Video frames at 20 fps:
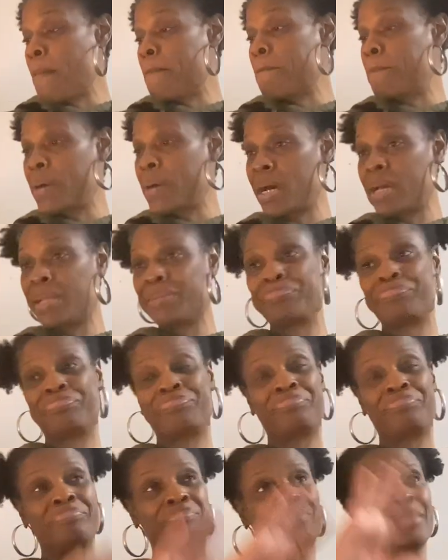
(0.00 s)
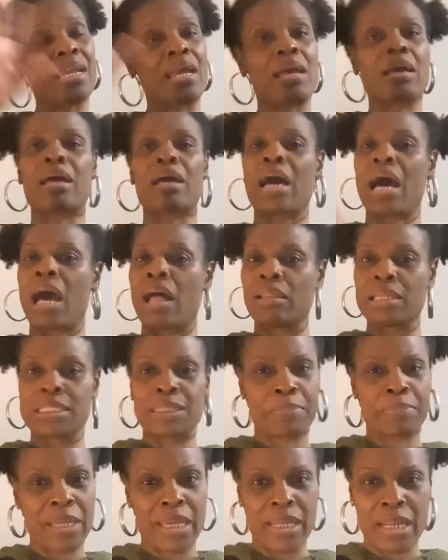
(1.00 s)
But I'll
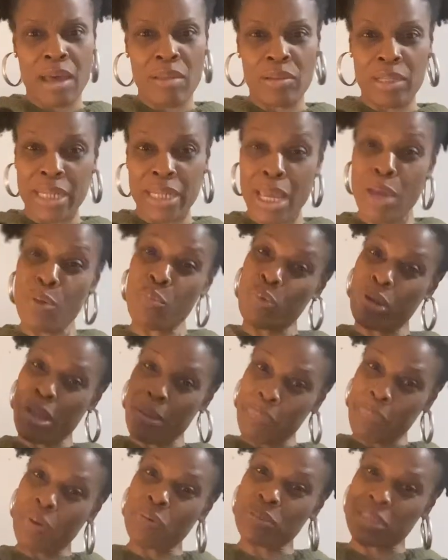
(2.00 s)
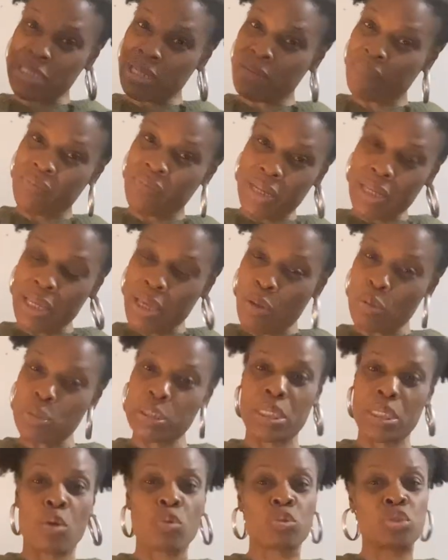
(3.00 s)
explain all of that when I'm posting a video.
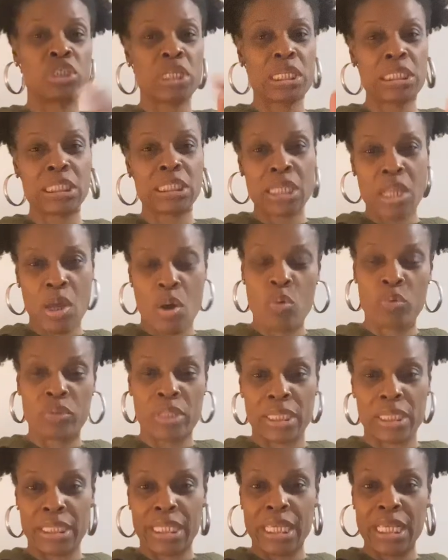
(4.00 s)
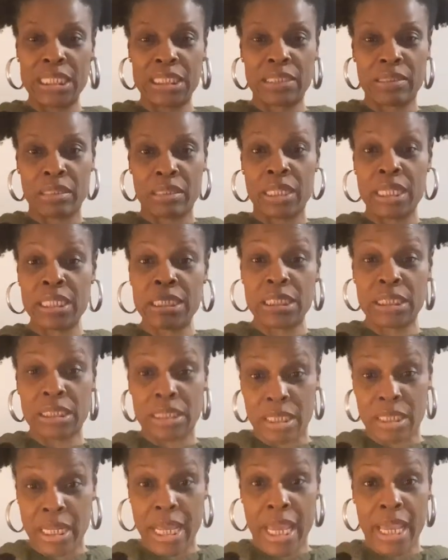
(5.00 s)
So just know that these, this is
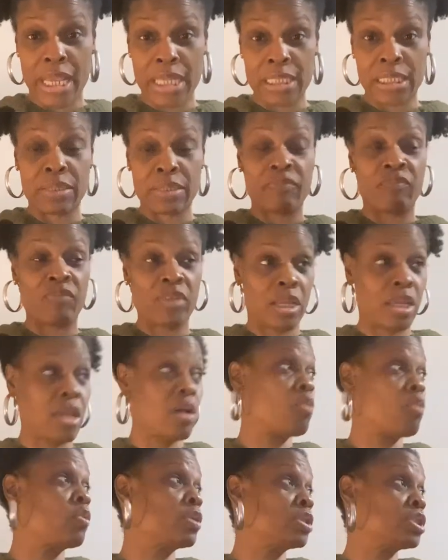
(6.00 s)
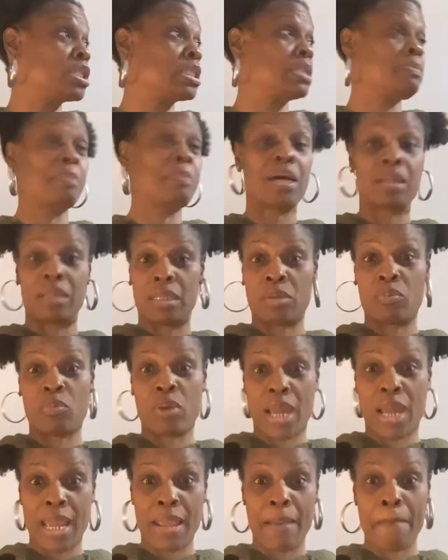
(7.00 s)
today's video, which is Monday,
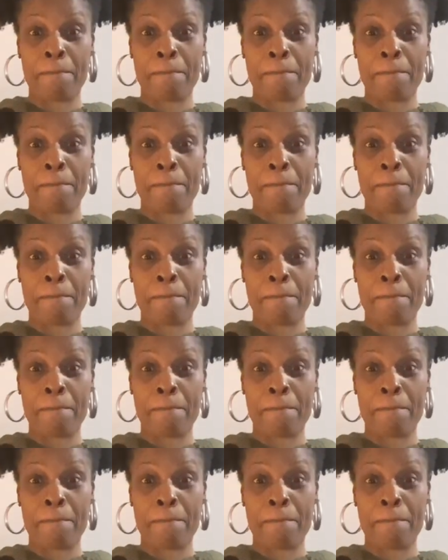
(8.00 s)
right?